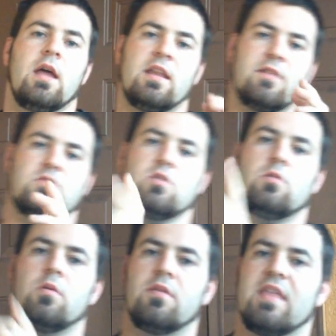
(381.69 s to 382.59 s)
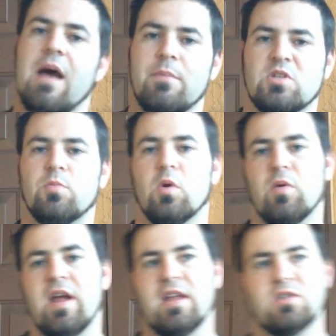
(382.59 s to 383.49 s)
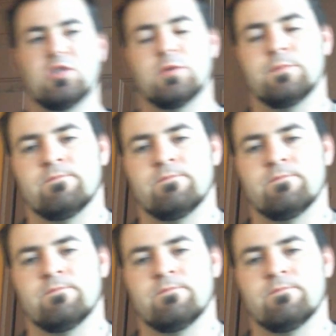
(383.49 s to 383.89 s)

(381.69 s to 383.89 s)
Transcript: and gives you that much more range.